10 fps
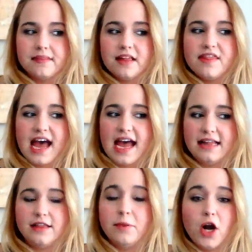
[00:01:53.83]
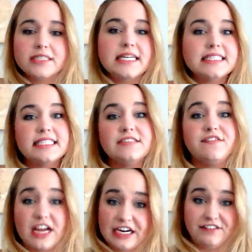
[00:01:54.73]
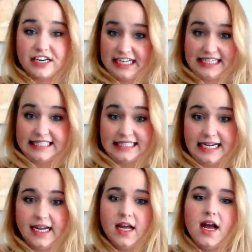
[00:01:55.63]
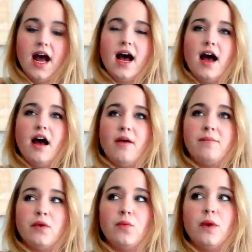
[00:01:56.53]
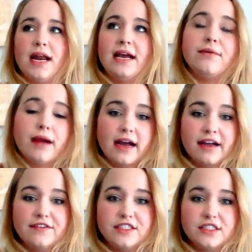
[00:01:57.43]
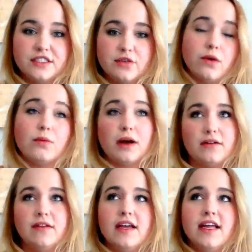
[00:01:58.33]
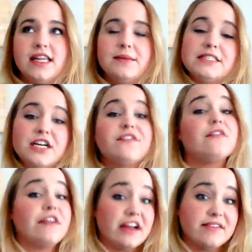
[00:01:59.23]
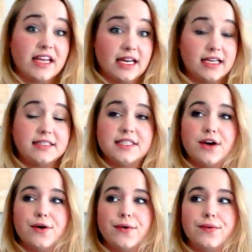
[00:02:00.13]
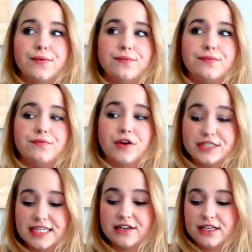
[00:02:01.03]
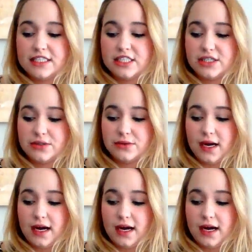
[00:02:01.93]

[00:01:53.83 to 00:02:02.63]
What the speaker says: that the process is very, very easy. When I arrived, well, let me start from the very beginning. So first thing you need to do,